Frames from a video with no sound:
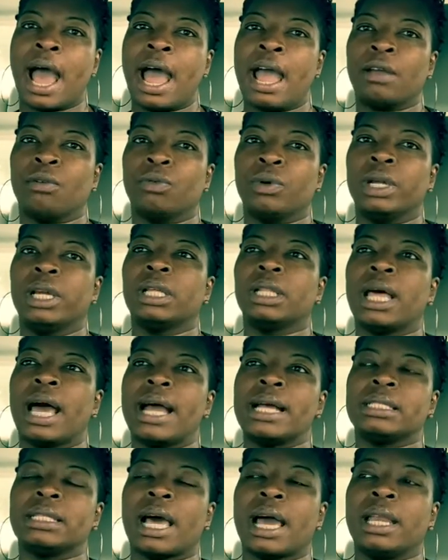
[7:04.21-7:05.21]
I
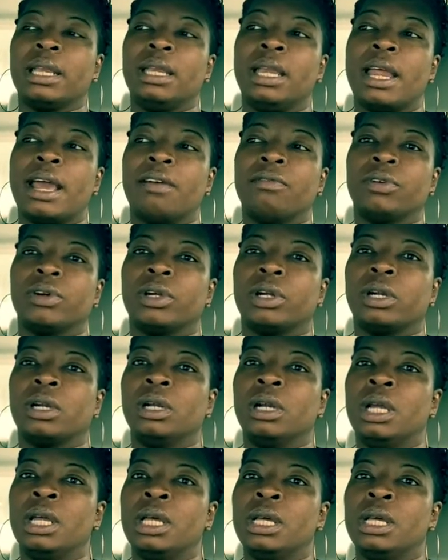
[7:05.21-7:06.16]
realized I'd never